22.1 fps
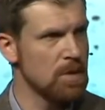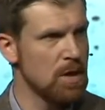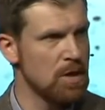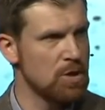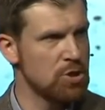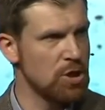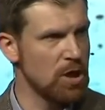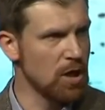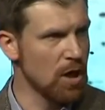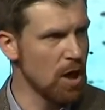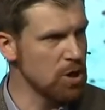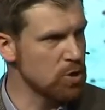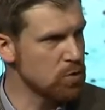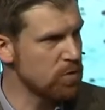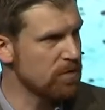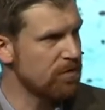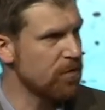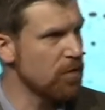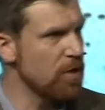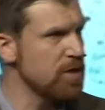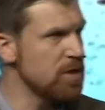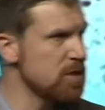She had lunch with a
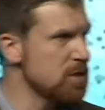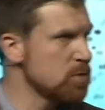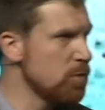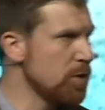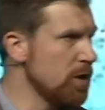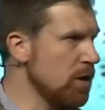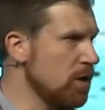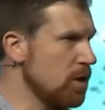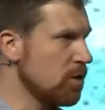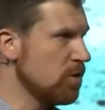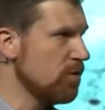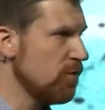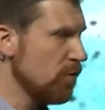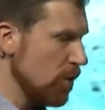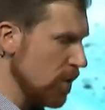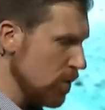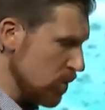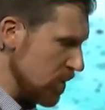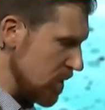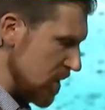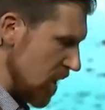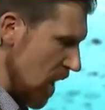friend this week, and her friend
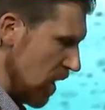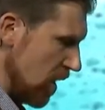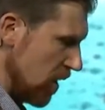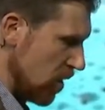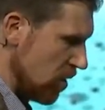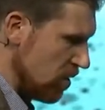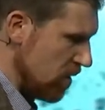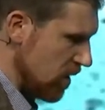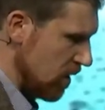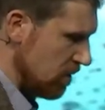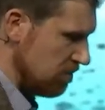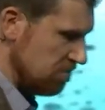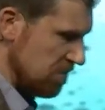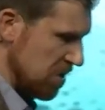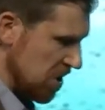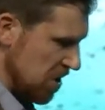was telling her that